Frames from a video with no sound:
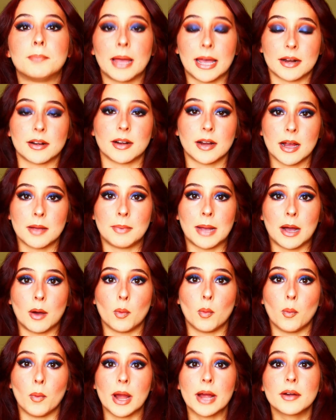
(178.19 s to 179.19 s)
better
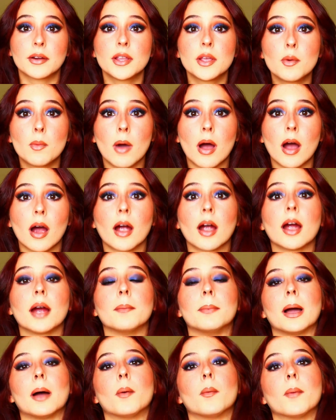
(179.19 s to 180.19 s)
about where you are,
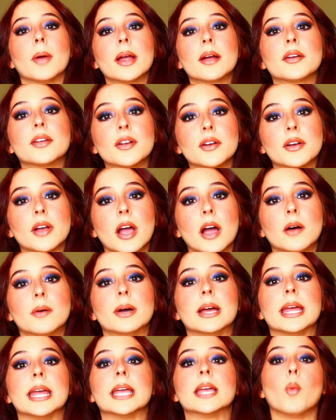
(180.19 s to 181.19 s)
about where you're
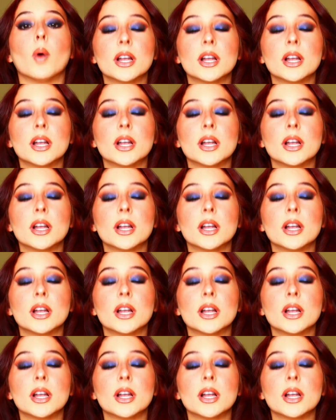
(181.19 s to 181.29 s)
going,